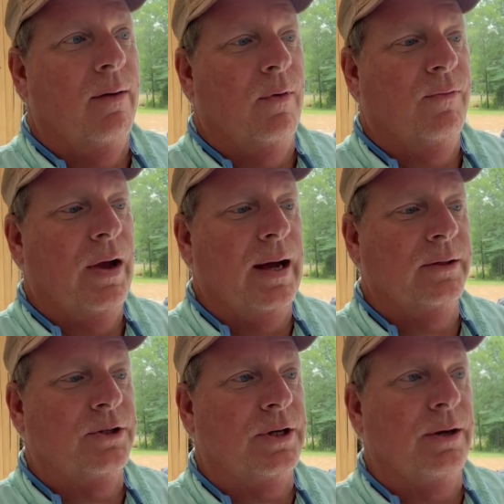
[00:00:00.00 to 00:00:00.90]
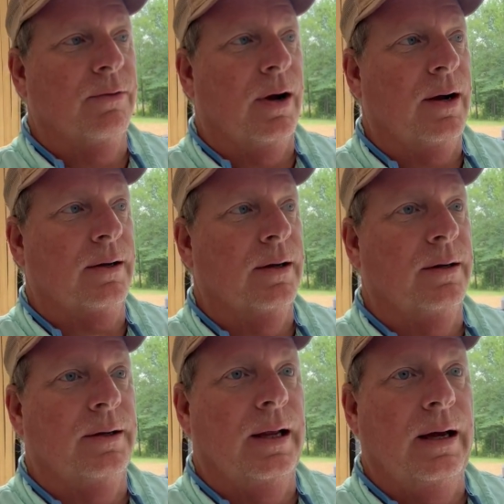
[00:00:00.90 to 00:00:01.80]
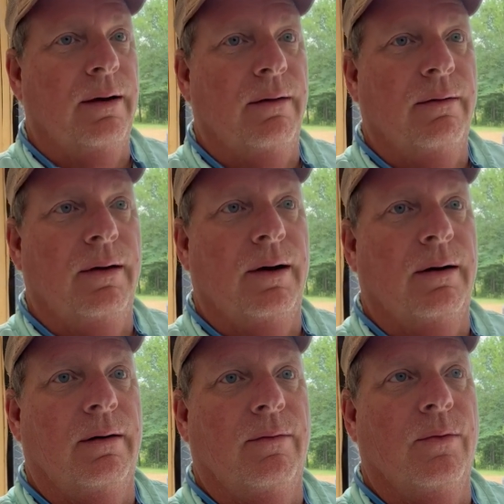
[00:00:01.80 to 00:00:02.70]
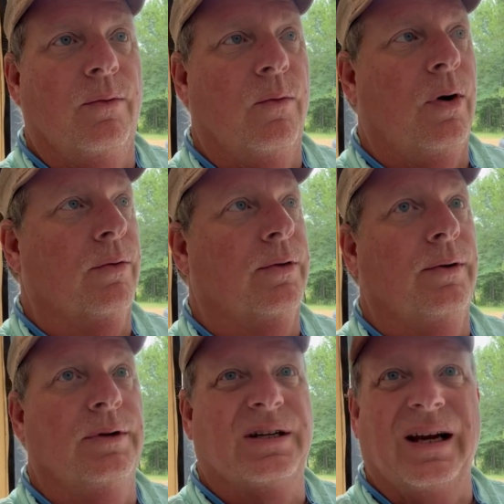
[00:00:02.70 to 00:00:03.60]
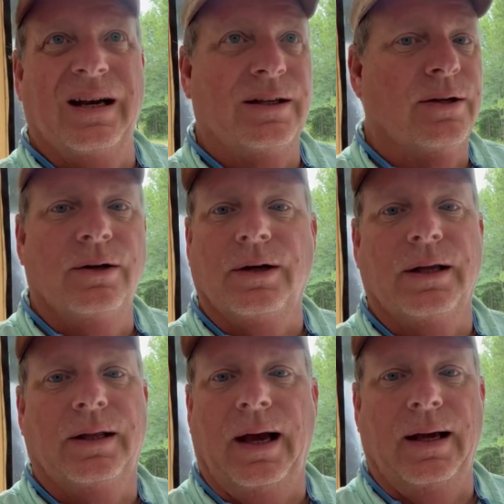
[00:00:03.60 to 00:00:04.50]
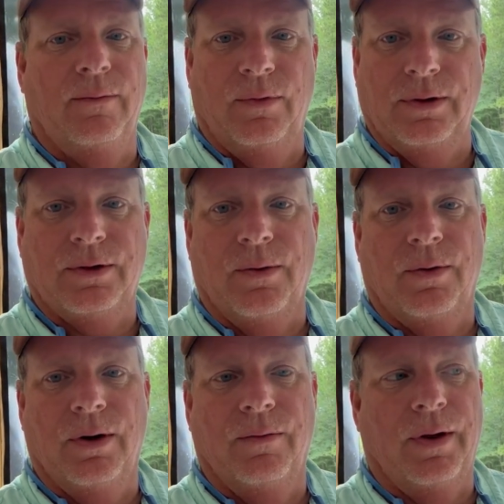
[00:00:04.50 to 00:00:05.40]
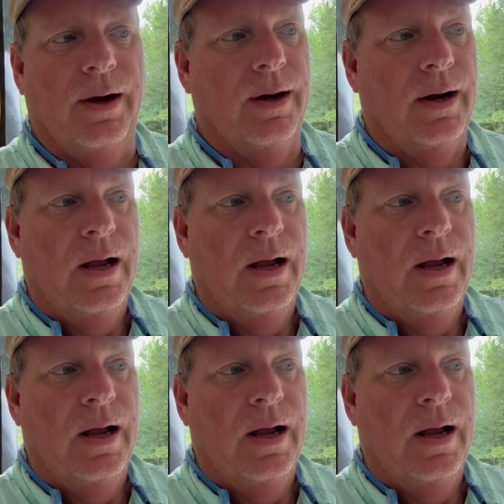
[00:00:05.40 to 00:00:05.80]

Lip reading: We've gotten sheetrock done now. We're going to walk through, just kind of let you look at that and what's going on there.